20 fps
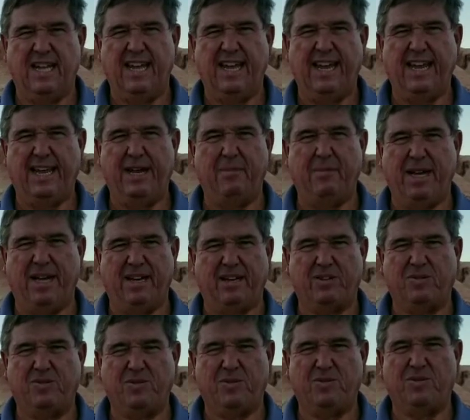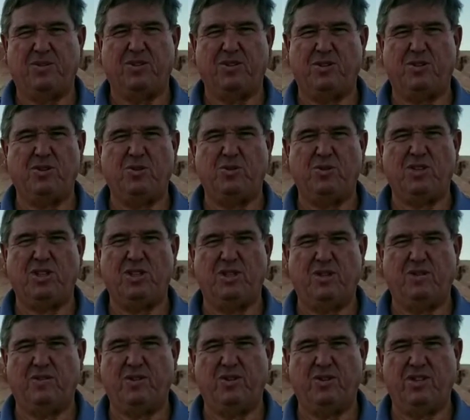AMX, which was the
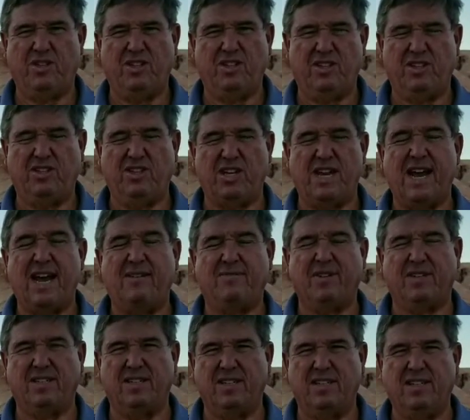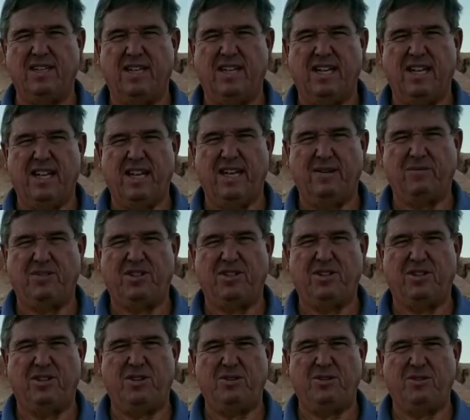2-seater version of the Javelin. It was
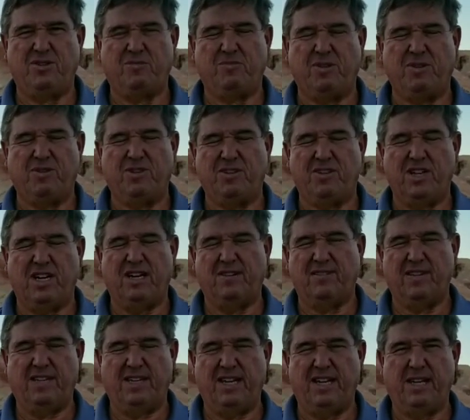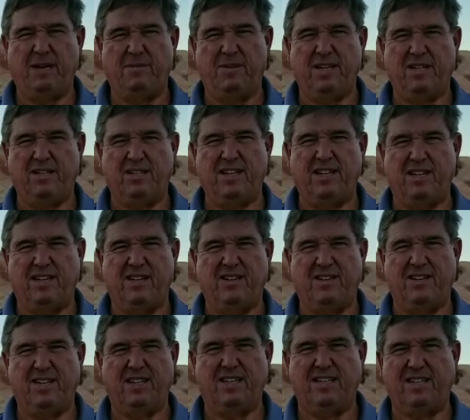introduced, both the Javelin and the AMX, that
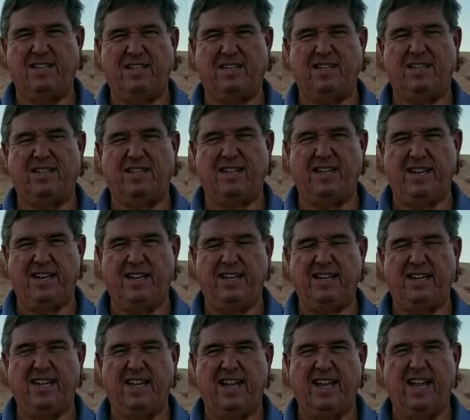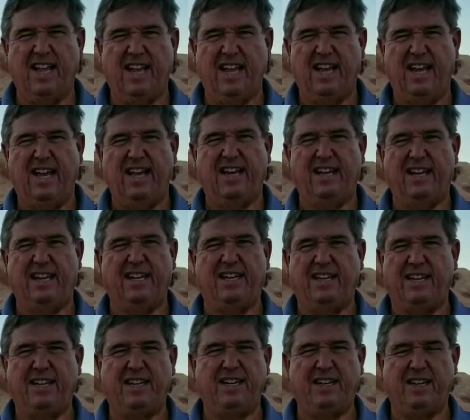year in 1968. And
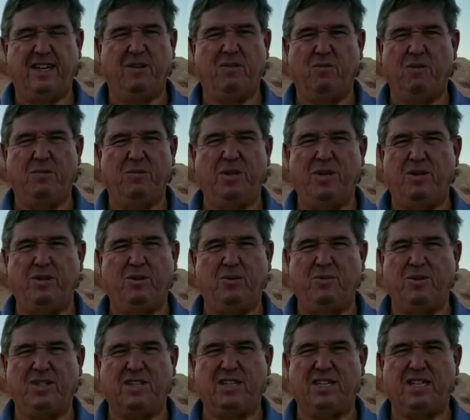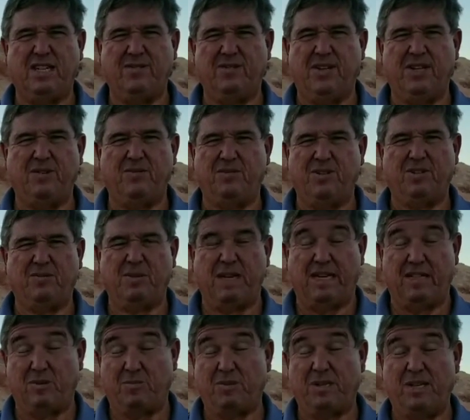then the woman who was given it
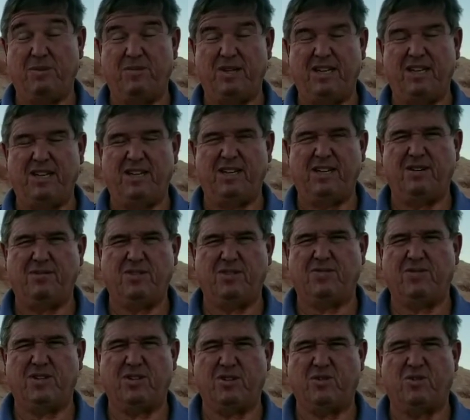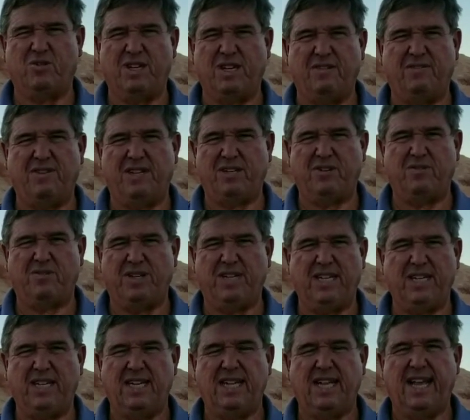as Playmate of the Year was Victoria
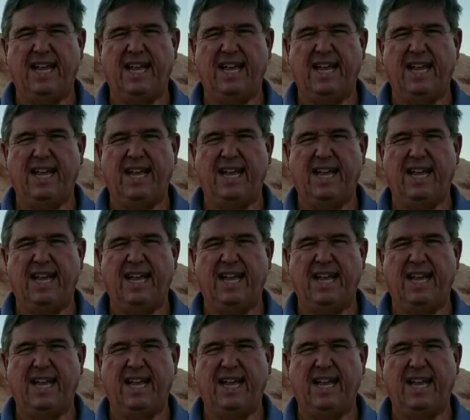Vetri,